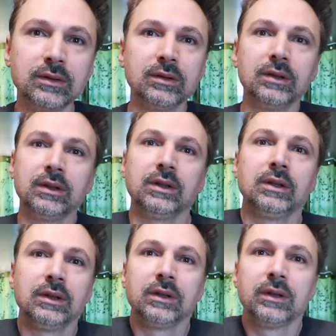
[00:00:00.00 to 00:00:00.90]

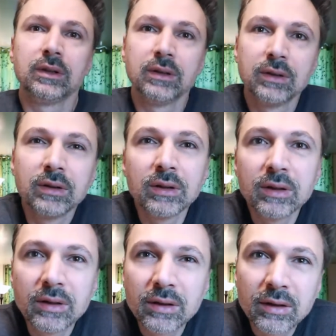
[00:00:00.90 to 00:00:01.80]

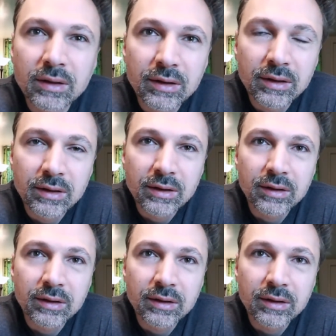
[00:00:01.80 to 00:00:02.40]
No one is speaking in this clip.